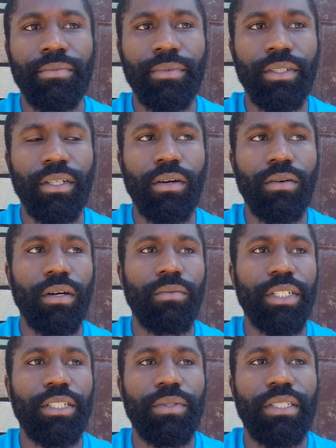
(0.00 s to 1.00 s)
And
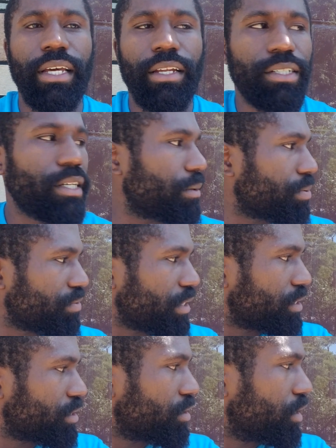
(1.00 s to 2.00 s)
what she was saying, she had a
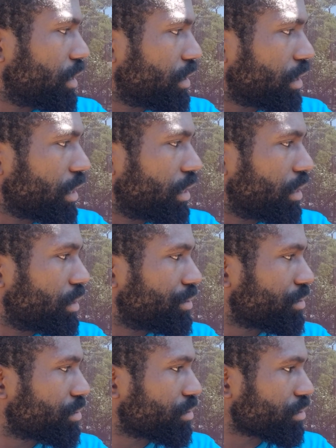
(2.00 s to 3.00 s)
professor an
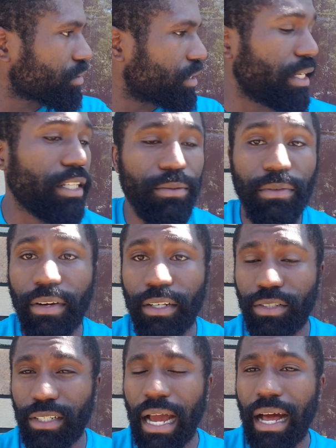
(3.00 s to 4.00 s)
English
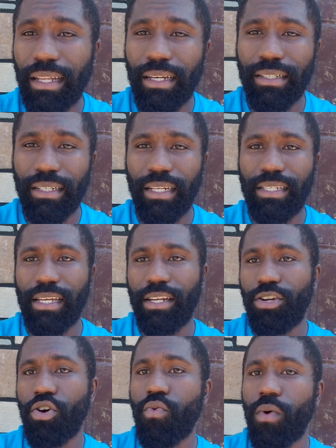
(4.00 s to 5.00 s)
professor in college, and he said
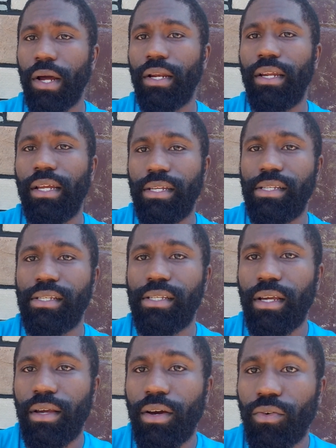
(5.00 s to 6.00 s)
no one is
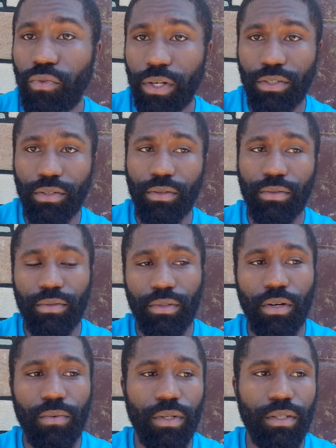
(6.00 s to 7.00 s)
original,
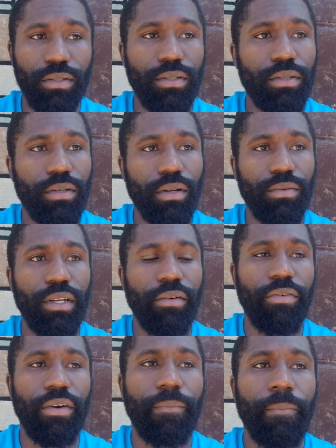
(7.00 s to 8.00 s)
and no one's
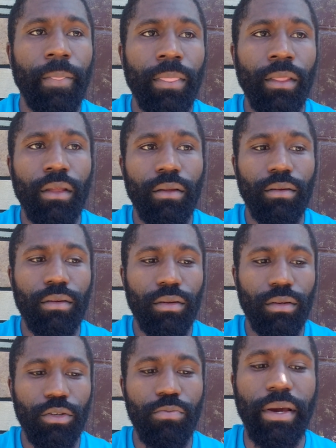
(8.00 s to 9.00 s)
different.
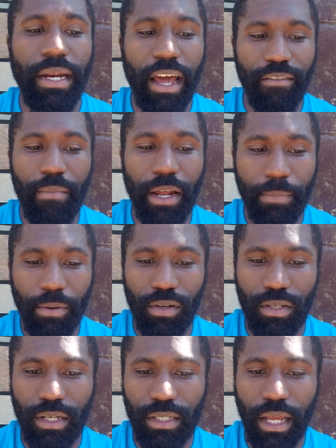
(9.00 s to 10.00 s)
You may not have met a
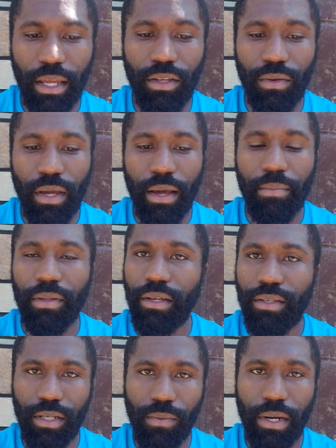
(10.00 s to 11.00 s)
person that's like you yet, but
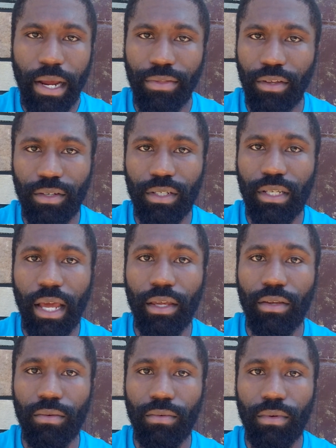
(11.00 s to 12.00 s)
there's someone out there just like
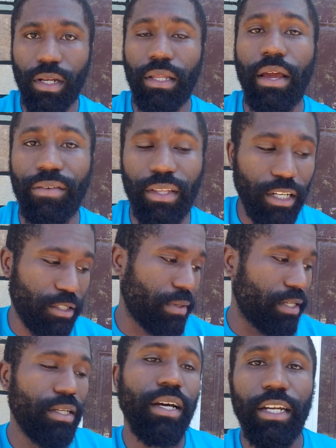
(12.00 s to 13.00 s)
you. Not everything that's
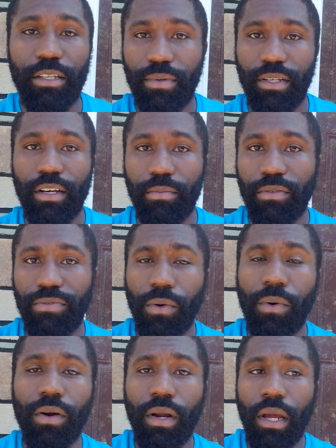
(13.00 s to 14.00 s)
been done has been done
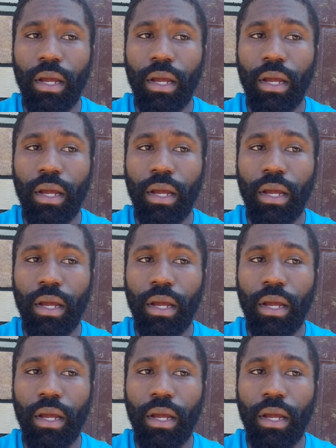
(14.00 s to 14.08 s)
before,